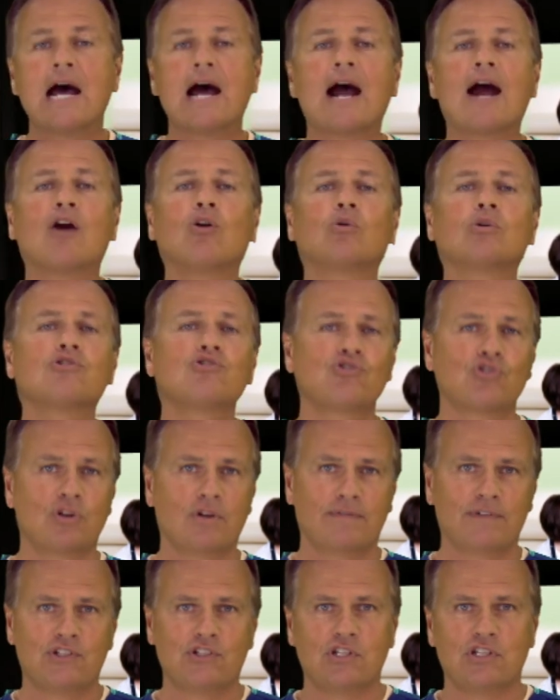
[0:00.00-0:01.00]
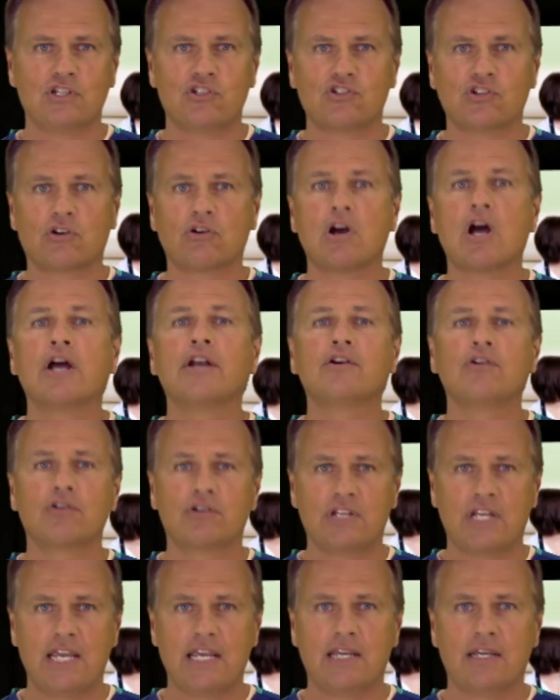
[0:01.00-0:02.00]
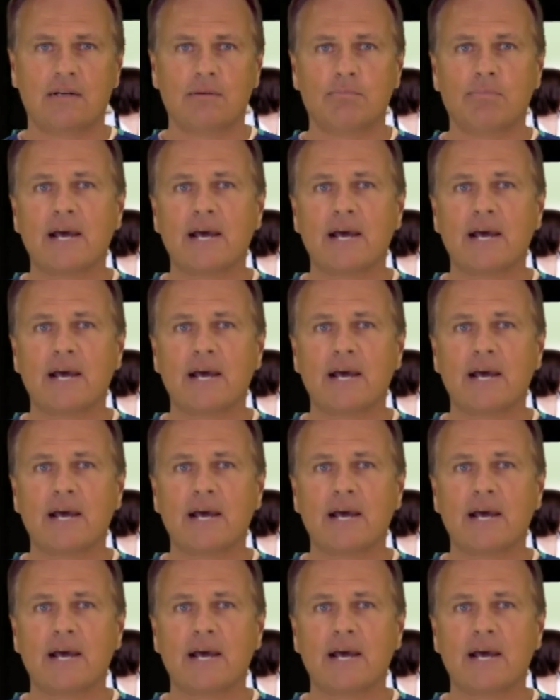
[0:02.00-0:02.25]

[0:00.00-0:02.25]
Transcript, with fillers: Our services are undertaken